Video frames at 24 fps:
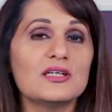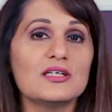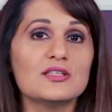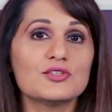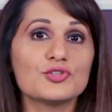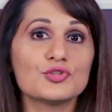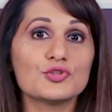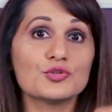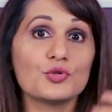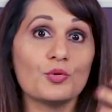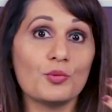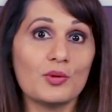
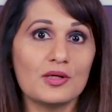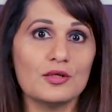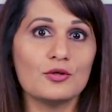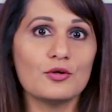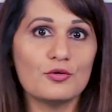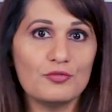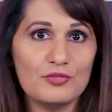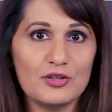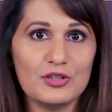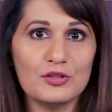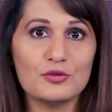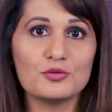is showing
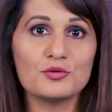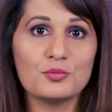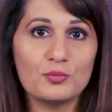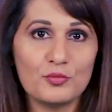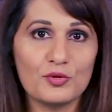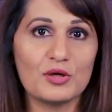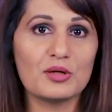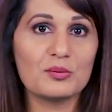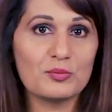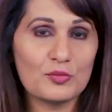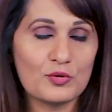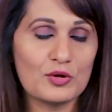your video to
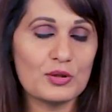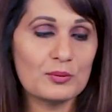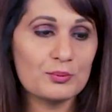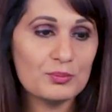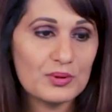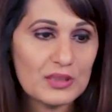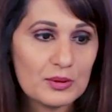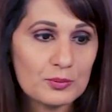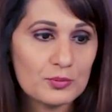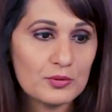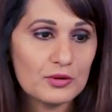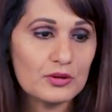more and more
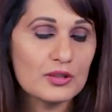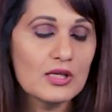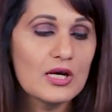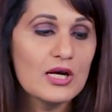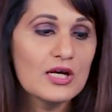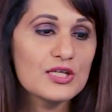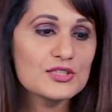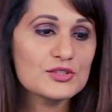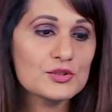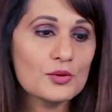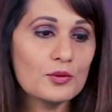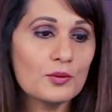people.
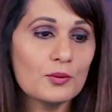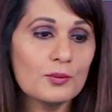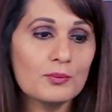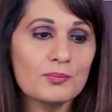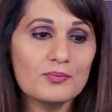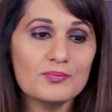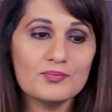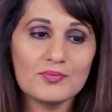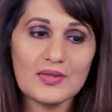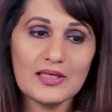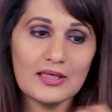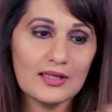
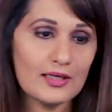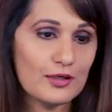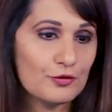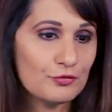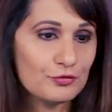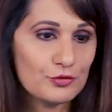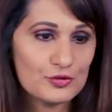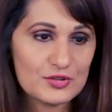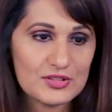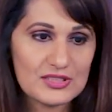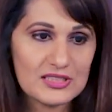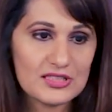So
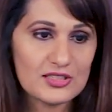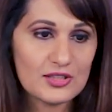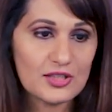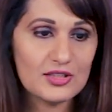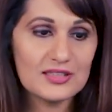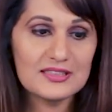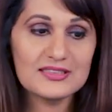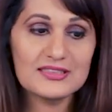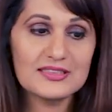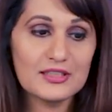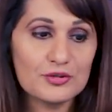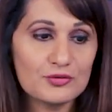if your
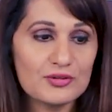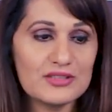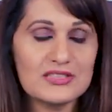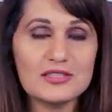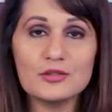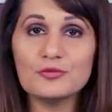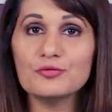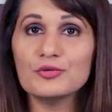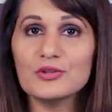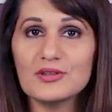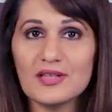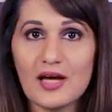CTR is
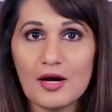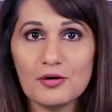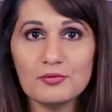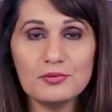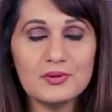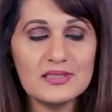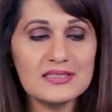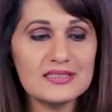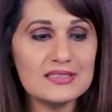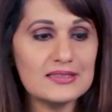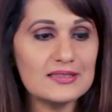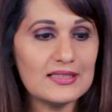decreasing for that
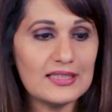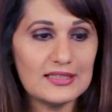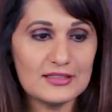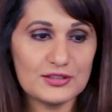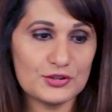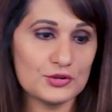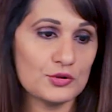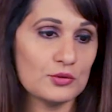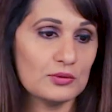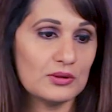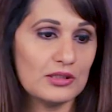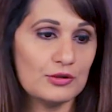reason,
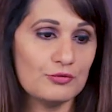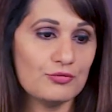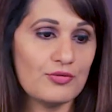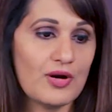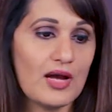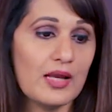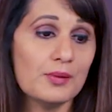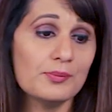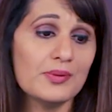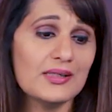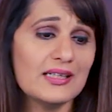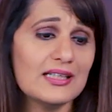it's totally
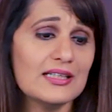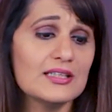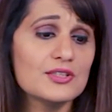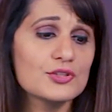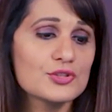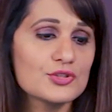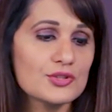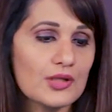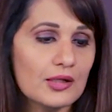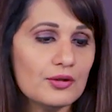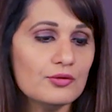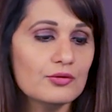fine. But
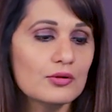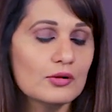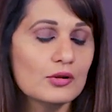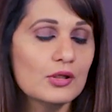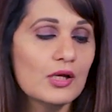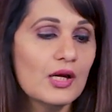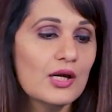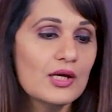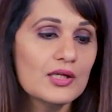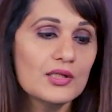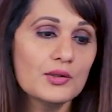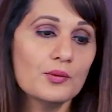in general,
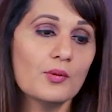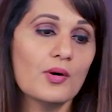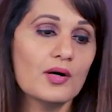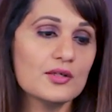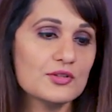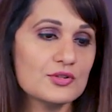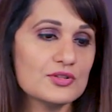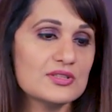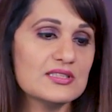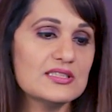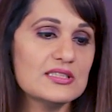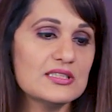you
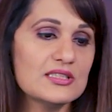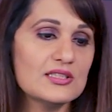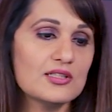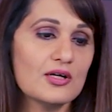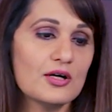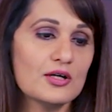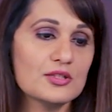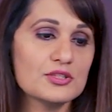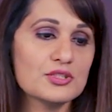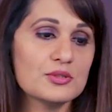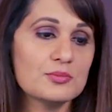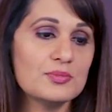want your
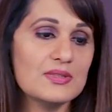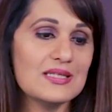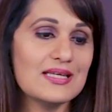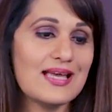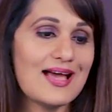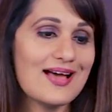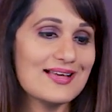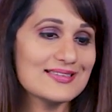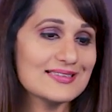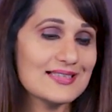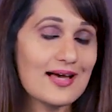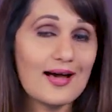CTR to
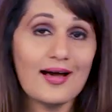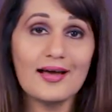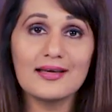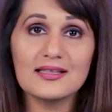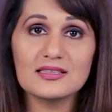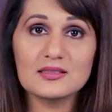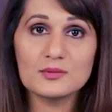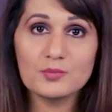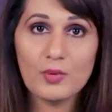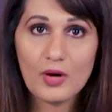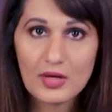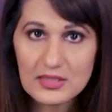be as high
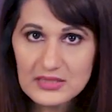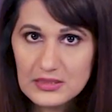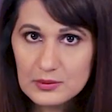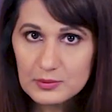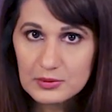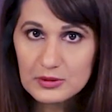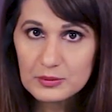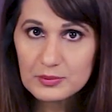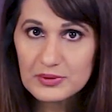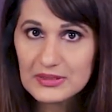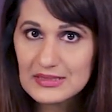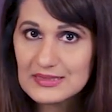as
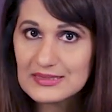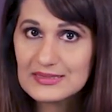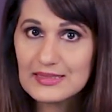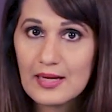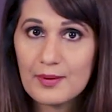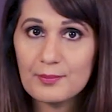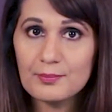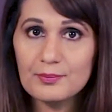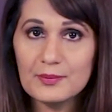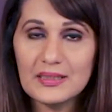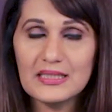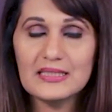possible, because
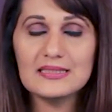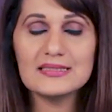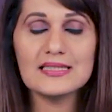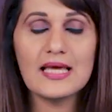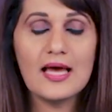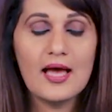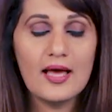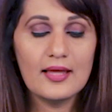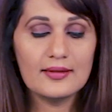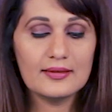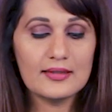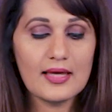that means
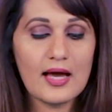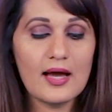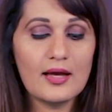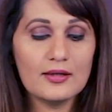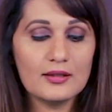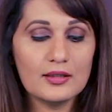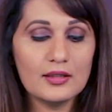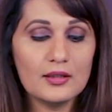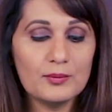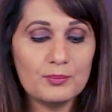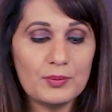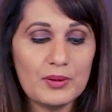
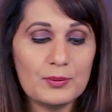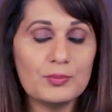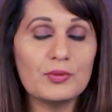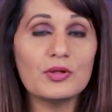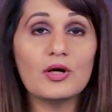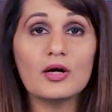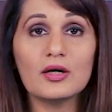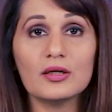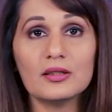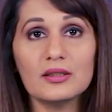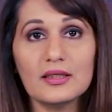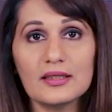that
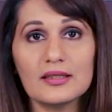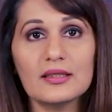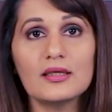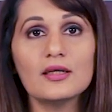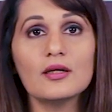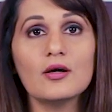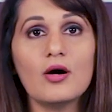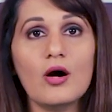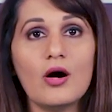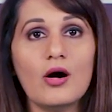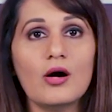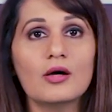people are
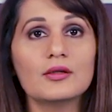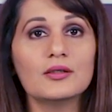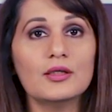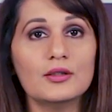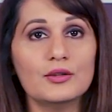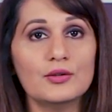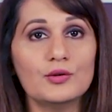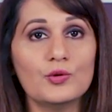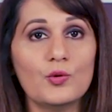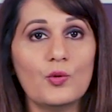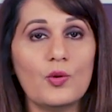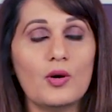clicking
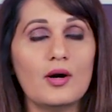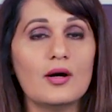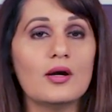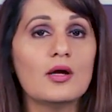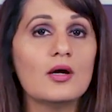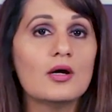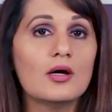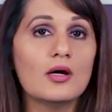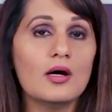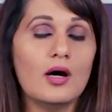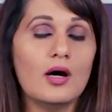on your